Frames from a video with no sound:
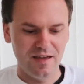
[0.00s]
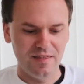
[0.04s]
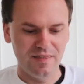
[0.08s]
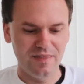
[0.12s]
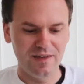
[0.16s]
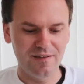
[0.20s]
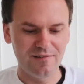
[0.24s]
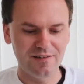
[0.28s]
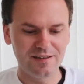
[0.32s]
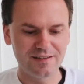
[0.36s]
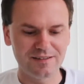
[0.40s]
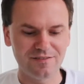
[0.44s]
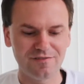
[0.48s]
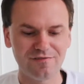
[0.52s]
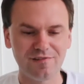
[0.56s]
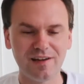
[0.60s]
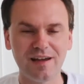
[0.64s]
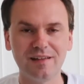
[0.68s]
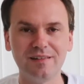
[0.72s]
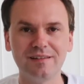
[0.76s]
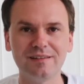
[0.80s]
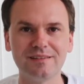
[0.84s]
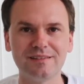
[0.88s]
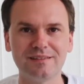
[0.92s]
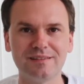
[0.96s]
there is a
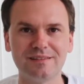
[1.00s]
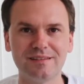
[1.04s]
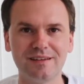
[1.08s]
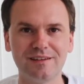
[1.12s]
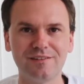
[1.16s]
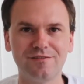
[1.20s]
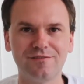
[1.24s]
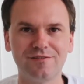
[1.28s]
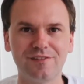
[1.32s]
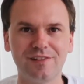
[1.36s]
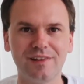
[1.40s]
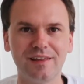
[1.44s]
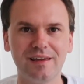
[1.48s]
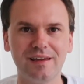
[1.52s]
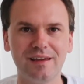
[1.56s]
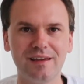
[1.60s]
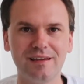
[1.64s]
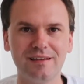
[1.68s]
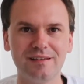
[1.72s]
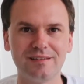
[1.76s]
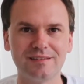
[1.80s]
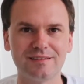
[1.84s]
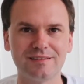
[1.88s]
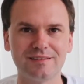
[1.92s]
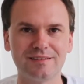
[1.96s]

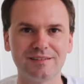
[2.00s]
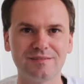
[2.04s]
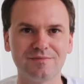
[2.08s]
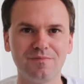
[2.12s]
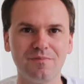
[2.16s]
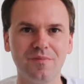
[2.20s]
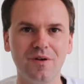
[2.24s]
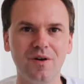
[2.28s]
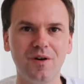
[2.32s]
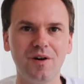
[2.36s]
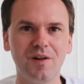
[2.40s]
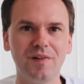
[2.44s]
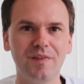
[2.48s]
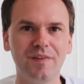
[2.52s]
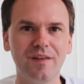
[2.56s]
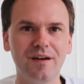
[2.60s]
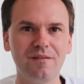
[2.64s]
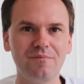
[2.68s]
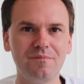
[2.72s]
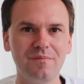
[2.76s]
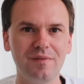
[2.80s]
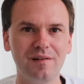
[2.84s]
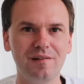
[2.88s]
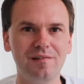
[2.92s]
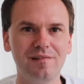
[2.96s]
relatively small
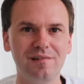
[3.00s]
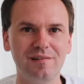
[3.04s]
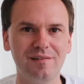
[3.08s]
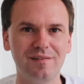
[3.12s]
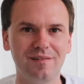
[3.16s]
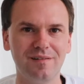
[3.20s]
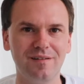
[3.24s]
number